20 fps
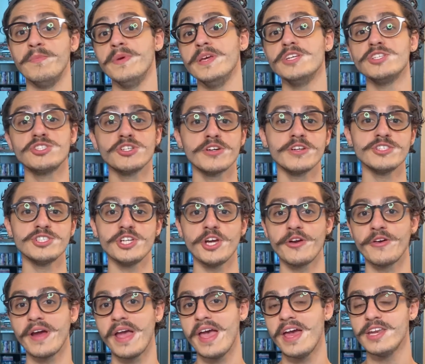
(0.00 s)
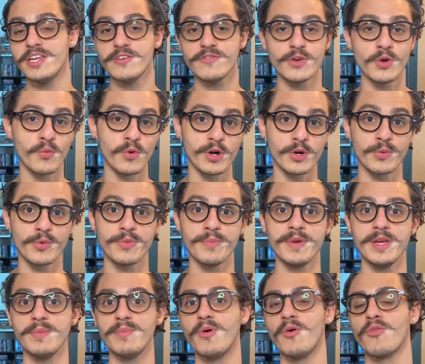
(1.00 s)
Be sure to share any of your work with
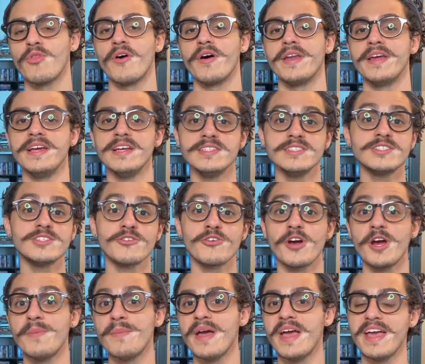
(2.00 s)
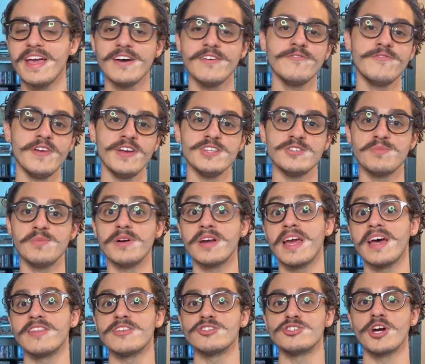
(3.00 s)
me both on Instagram and Facebook
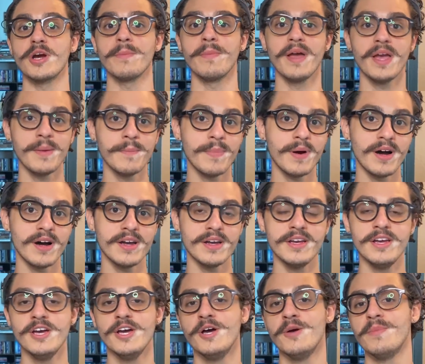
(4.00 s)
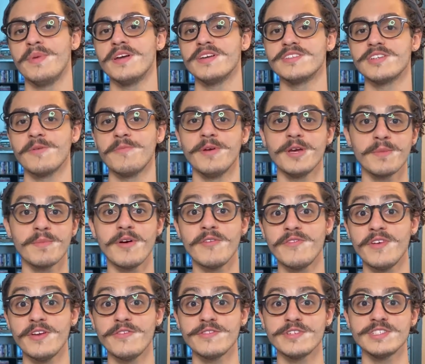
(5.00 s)
at The Dry Paint Pot, because I pick my
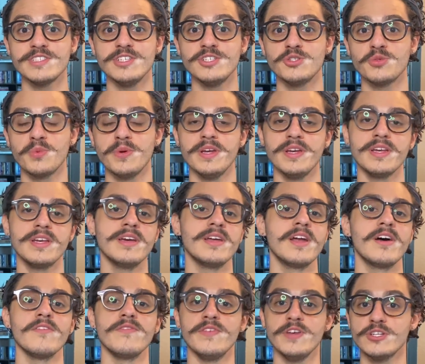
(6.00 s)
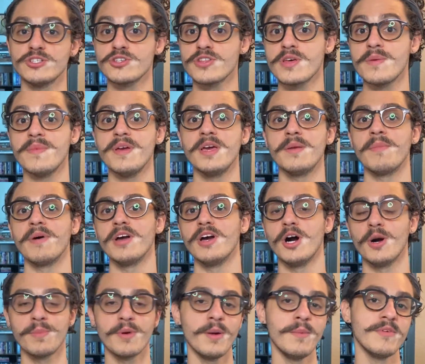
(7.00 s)
favorites each week and I feature them in my
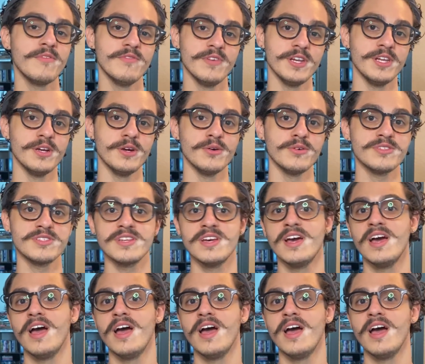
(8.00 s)
upcoming videos.